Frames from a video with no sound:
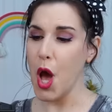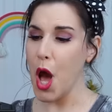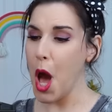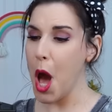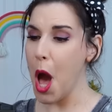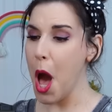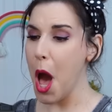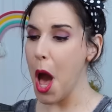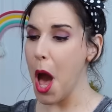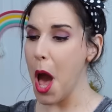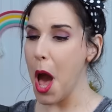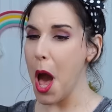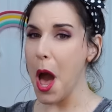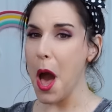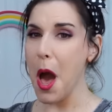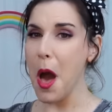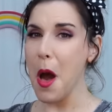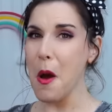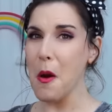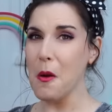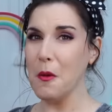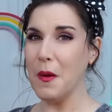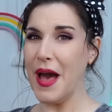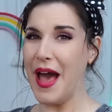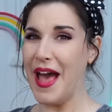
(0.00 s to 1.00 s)
Oh,
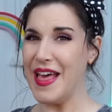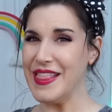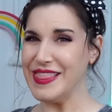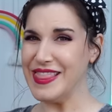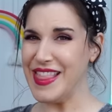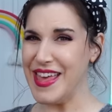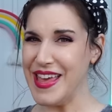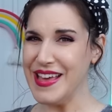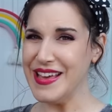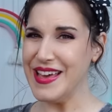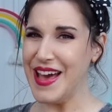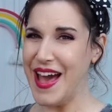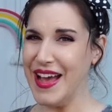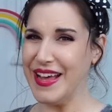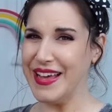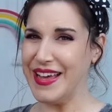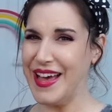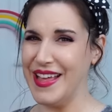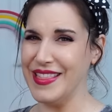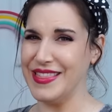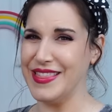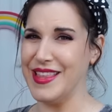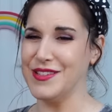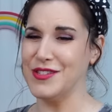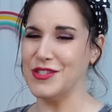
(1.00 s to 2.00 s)
I think I
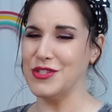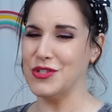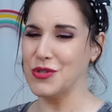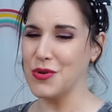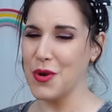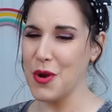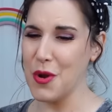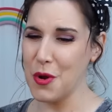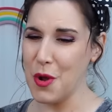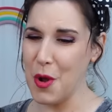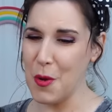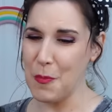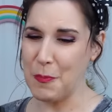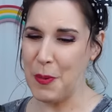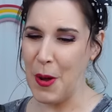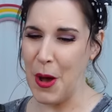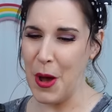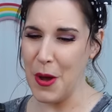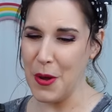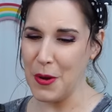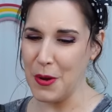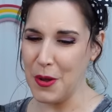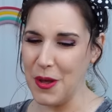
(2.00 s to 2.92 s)
got the strudel poodle!